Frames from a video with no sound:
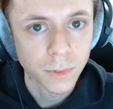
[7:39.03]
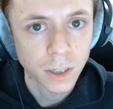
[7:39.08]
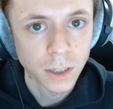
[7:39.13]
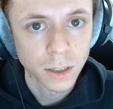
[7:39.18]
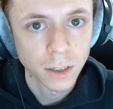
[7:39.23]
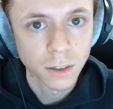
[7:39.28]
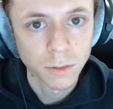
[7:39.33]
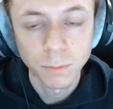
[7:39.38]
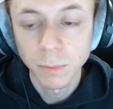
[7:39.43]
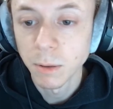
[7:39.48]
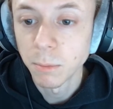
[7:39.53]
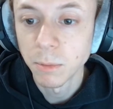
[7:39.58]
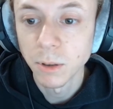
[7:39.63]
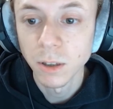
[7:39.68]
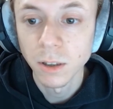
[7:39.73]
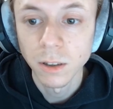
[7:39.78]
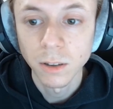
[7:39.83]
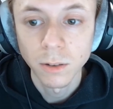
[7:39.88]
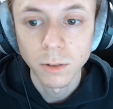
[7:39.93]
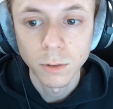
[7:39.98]
if
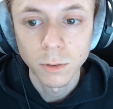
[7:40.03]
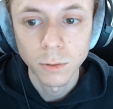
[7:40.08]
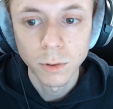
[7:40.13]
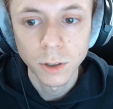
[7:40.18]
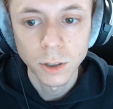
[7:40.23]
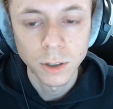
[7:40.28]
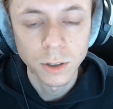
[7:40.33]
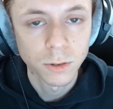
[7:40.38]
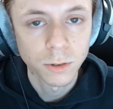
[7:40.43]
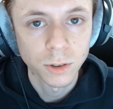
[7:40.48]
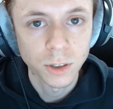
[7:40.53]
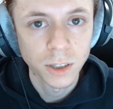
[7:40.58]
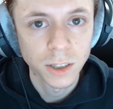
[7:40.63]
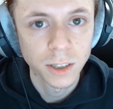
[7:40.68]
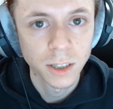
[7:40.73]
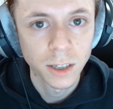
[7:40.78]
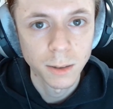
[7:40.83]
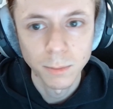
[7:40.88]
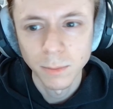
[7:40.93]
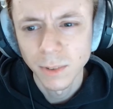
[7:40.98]
people want to see
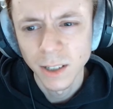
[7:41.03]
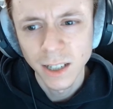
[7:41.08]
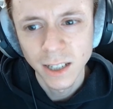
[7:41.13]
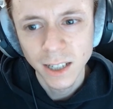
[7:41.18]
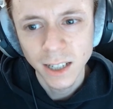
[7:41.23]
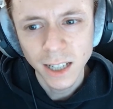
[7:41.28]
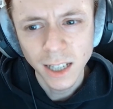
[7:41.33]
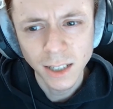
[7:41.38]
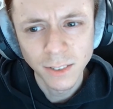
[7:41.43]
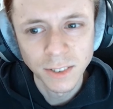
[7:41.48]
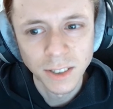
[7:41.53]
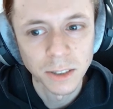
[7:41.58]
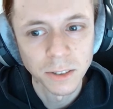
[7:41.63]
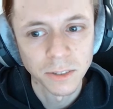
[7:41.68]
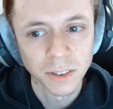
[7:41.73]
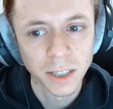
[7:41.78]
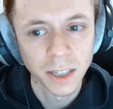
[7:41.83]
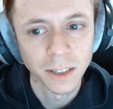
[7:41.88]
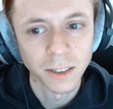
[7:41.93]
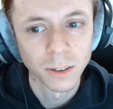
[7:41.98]
them. Even if
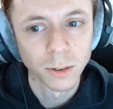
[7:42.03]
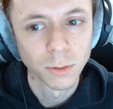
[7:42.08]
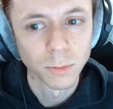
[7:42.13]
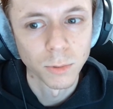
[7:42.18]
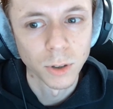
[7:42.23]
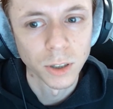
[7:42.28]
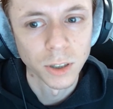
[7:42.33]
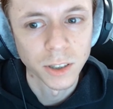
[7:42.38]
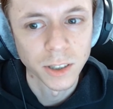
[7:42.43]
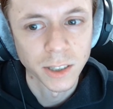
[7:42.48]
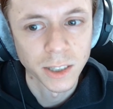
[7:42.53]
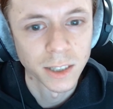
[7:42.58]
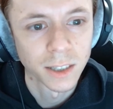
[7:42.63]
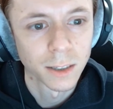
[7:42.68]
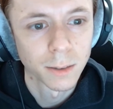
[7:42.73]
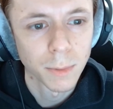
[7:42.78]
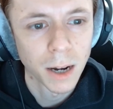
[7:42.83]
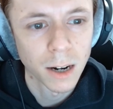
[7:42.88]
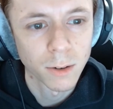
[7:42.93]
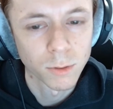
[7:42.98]
they don't want to see
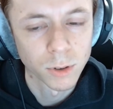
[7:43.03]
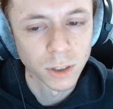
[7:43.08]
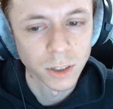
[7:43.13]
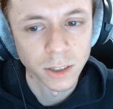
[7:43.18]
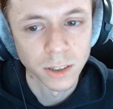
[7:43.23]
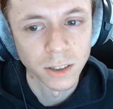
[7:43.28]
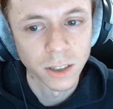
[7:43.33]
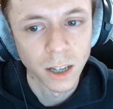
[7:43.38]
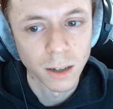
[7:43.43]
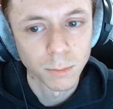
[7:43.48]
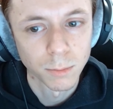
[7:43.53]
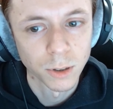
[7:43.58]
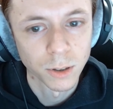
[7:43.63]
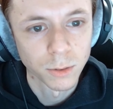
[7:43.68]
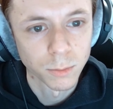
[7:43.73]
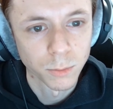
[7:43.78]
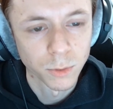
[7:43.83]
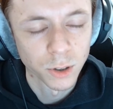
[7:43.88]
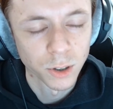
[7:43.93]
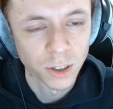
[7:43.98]
them, I will still upload
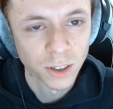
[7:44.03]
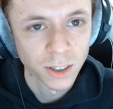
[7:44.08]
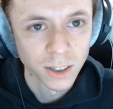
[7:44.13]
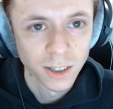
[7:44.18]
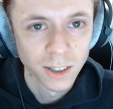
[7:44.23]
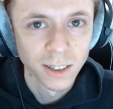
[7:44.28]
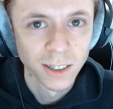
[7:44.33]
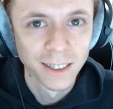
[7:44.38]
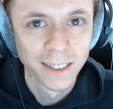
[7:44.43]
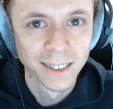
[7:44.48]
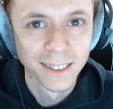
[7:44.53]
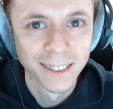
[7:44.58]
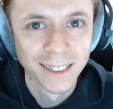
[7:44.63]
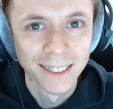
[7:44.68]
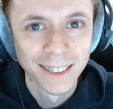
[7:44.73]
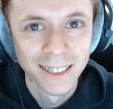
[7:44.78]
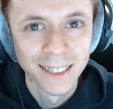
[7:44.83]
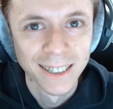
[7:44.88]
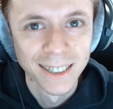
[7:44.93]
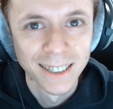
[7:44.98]
more.
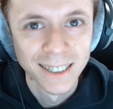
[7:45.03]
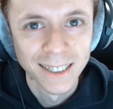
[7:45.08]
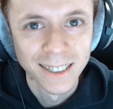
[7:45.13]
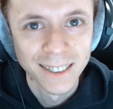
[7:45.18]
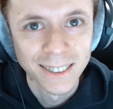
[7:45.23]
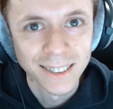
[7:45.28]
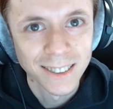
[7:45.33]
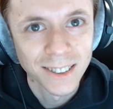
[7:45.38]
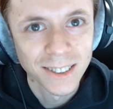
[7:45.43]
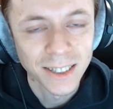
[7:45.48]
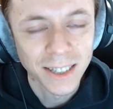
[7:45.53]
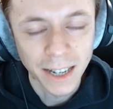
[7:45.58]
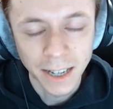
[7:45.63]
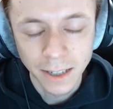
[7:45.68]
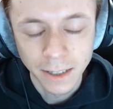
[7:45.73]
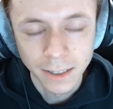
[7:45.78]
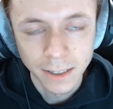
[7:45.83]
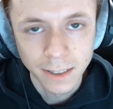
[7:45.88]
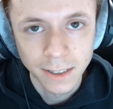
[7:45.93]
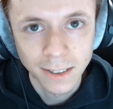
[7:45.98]
So yeah,
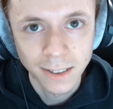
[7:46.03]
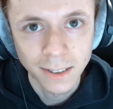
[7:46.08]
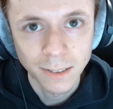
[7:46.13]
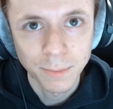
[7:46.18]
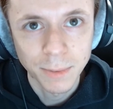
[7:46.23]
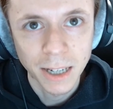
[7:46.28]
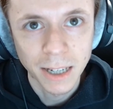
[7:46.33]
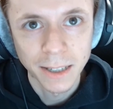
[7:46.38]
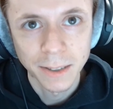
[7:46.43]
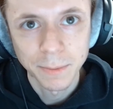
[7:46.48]
goodbye.